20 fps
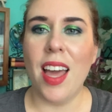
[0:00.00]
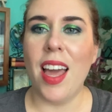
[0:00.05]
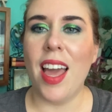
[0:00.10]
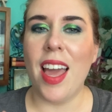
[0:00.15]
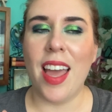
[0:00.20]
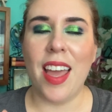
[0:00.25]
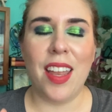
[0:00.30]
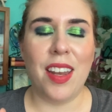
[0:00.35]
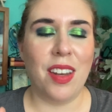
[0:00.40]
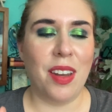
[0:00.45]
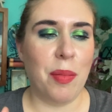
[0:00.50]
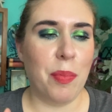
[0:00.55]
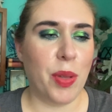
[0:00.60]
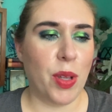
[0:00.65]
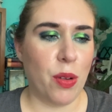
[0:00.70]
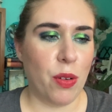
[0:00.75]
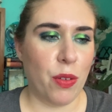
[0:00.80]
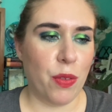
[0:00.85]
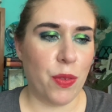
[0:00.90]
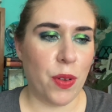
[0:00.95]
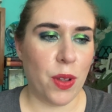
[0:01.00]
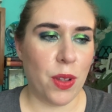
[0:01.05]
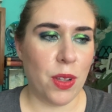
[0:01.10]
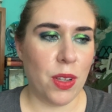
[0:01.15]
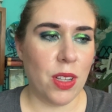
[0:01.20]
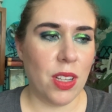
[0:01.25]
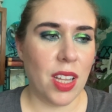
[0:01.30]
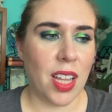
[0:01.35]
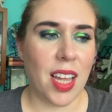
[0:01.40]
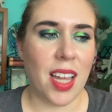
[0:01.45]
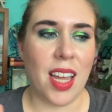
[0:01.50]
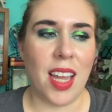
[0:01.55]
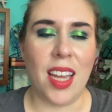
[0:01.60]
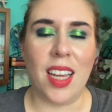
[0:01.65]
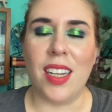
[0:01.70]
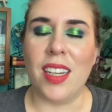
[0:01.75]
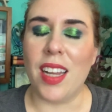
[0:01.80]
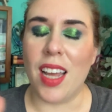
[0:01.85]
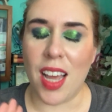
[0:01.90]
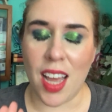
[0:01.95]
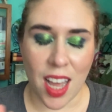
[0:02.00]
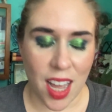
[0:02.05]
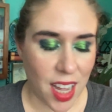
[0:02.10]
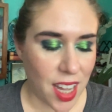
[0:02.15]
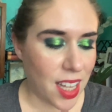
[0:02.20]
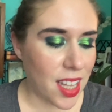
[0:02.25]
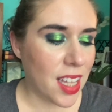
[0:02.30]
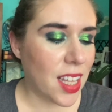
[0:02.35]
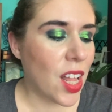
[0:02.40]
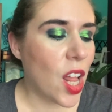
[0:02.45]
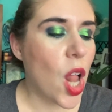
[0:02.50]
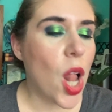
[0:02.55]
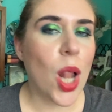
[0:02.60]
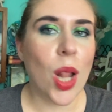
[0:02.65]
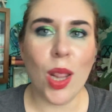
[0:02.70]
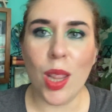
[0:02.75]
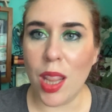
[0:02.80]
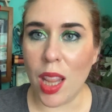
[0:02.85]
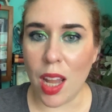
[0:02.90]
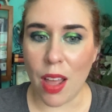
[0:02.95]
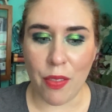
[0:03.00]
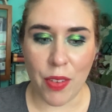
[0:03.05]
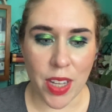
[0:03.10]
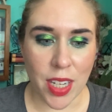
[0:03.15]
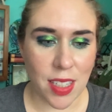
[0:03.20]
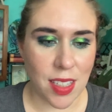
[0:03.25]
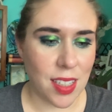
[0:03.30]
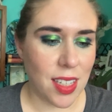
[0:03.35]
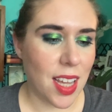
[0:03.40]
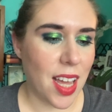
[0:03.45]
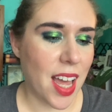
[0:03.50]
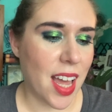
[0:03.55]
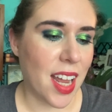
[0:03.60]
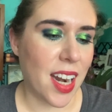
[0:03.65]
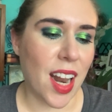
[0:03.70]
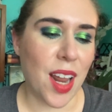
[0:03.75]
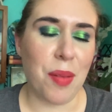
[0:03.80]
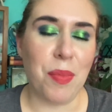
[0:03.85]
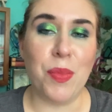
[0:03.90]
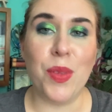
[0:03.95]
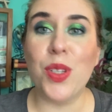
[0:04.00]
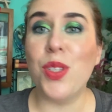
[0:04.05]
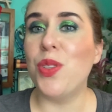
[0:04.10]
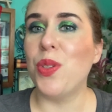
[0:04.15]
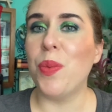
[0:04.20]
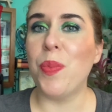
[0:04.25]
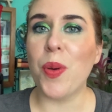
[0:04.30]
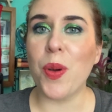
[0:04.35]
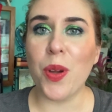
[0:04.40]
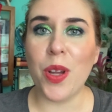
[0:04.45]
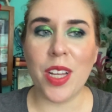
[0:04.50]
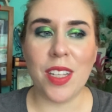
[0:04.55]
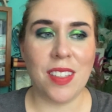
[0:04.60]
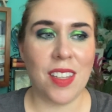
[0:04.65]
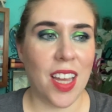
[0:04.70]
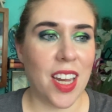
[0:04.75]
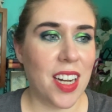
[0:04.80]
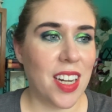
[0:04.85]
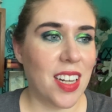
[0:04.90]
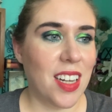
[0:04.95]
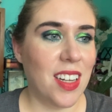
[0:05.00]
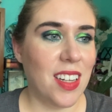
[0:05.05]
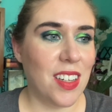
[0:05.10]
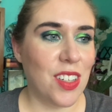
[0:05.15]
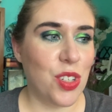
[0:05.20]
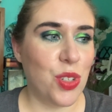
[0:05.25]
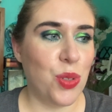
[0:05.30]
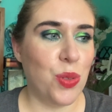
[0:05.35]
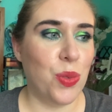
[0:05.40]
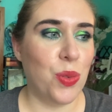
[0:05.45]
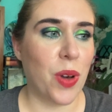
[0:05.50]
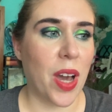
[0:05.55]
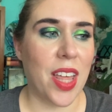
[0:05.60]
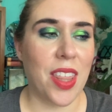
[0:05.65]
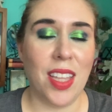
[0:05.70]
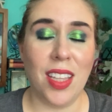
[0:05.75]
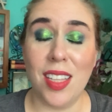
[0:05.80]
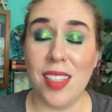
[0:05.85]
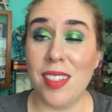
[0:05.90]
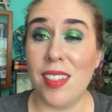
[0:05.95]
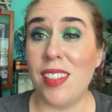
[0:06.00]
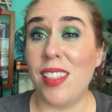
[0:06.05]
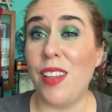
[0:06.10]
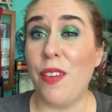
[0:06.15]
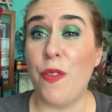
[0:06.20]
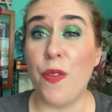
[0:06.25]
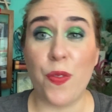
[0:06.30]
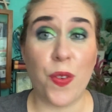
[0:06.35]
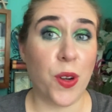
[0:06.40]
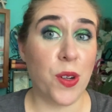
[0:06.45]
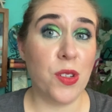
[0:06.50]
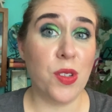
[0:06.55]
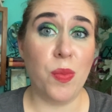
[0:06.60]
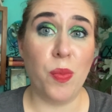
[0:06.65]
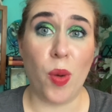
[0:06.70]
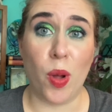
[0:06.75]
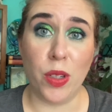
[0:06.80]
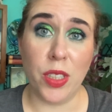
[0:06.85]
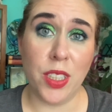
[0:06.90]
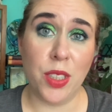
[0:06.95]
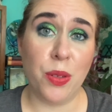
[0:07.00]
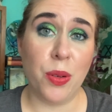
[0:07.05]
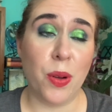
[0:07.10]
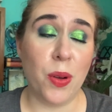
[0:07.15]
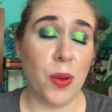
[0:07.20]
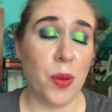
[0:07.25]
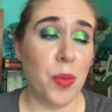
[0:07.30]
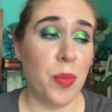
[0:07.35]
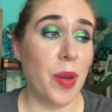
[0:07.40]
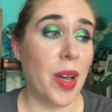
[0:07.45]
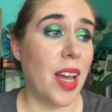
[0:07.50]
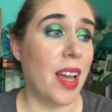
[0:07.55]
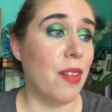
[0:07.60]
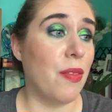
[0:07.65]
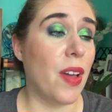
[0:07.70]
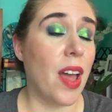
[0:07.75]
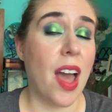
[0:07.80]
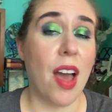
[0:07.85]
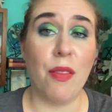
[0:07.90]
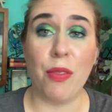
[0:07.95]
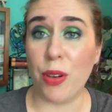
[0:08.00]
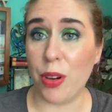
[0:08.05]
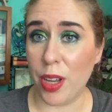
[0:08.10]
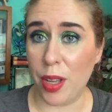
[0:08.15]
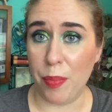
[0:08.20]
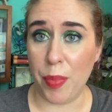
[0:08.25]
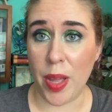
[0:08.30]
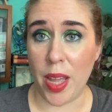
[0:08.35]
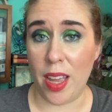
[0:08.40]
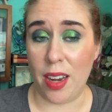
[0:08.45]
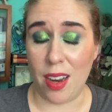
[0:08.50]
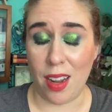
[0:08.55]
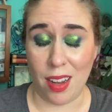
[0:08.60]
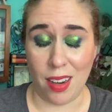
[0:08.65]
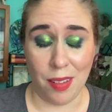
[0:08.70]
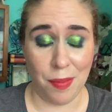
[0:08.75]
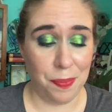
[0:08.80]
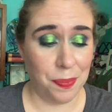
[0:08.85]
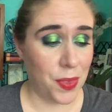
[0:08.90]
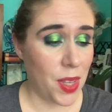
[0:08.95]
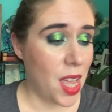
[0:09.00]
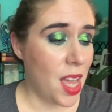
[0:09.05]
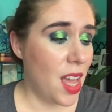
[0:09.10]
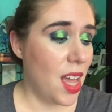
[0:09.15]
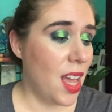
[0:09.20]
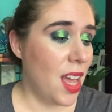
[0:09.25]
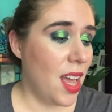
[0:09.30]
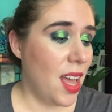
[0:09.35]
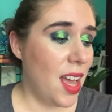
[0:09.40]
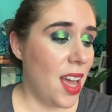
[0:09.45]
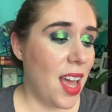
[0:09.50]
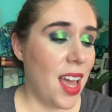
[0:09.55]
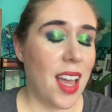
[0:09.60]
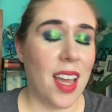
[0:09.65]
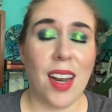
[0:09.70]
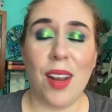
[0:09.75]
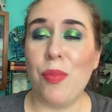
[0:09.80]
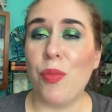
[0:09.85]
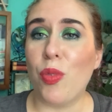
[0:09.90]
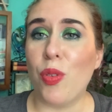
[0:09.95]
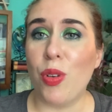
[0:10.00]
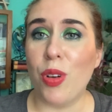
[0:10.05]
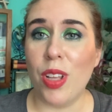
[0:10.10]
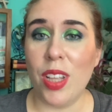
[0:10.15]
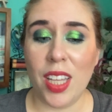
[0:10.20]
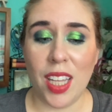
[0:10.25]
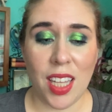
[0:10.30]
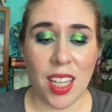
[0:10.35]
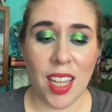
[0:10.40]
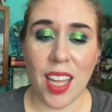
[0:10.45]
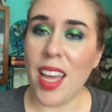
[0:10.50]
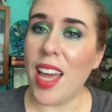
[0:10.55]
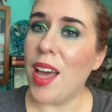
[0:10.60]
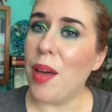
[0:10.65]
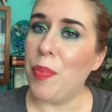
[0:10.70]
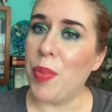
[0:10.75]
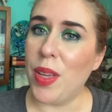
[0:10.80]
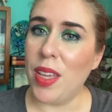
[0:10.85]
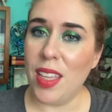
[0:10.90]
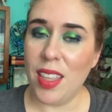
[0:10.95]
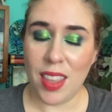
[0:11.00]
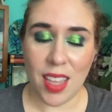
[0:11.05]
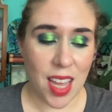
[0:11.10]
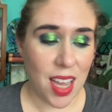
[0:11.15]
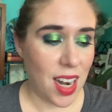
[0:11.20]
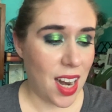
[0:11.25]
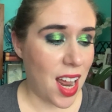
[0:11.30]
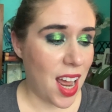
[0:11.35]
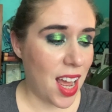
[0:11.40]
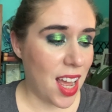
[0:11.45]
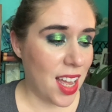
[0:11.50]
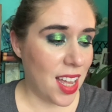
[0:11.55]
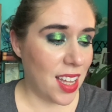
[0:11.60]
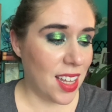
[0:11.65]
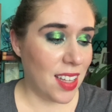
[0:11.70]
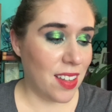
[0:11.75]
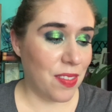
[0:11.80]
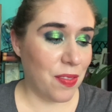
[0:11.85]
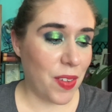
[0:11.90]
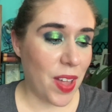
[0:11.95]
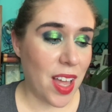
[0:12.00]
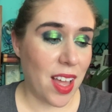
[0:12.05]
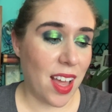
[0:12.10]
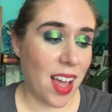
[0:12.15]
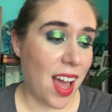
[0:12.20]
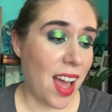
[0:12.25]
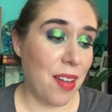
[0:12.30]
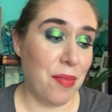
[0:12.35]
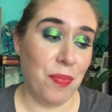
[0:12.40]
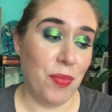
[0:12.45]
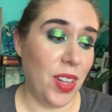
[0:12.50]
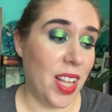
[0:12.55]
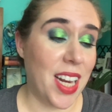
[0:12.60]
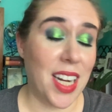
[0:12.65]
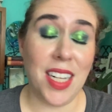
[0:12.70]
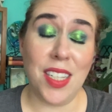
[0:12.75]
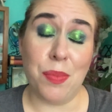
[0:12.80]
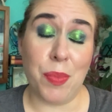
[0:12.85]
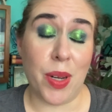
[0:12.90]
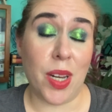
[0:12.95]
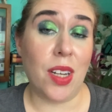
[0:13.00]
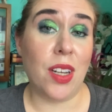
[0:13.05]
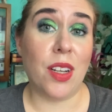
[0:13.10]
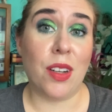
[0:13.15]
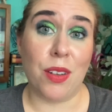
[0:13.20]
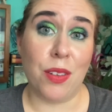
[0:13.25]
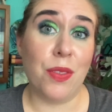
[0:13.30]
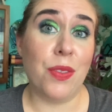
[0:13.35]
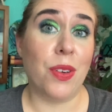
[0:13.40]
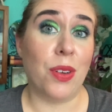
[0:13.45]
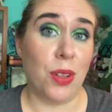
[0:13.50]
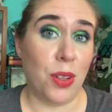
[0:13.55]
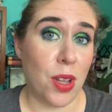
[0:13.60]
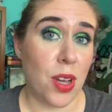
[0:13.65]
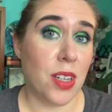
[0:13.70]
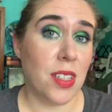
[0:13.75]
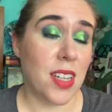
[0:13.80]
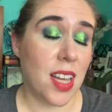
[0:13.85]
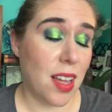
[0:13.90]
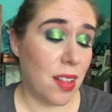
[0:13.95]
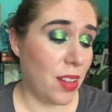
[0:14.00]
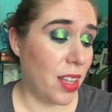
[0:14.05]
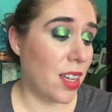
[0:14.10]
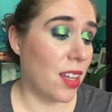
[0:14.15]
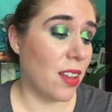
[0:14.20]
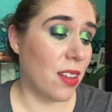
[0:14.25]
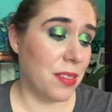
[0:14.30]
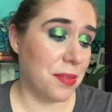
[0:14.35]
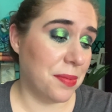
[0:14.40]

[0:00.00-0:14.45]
and beautiful, and I love it. And I'm super excited I think this is the first multichrome I've ever hit pan on. And I'm really happy that Lainey's been in here for a long time. Like,